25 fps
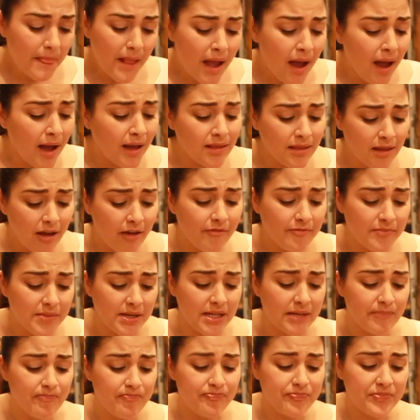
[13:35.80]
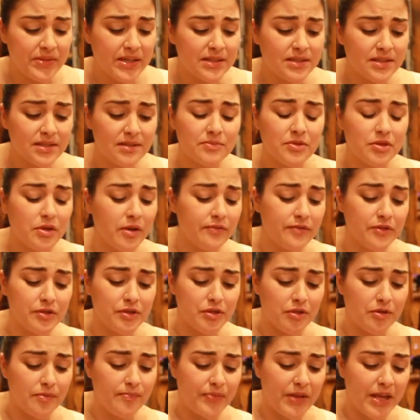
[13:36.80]
I love me some tofu
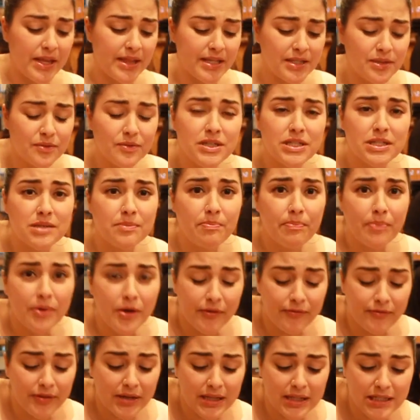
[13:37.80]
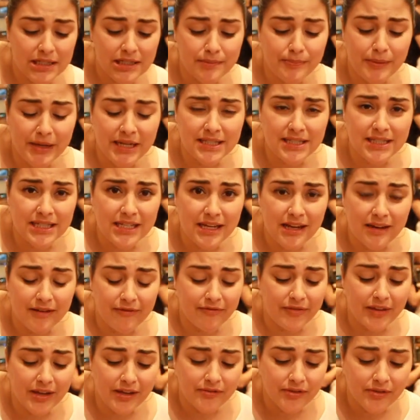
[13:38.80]
soup, and this one is perfectly spicy and
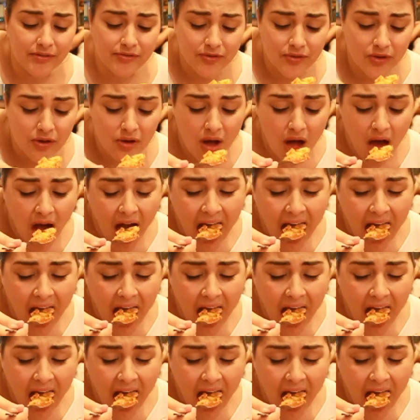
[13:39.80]
flavorful.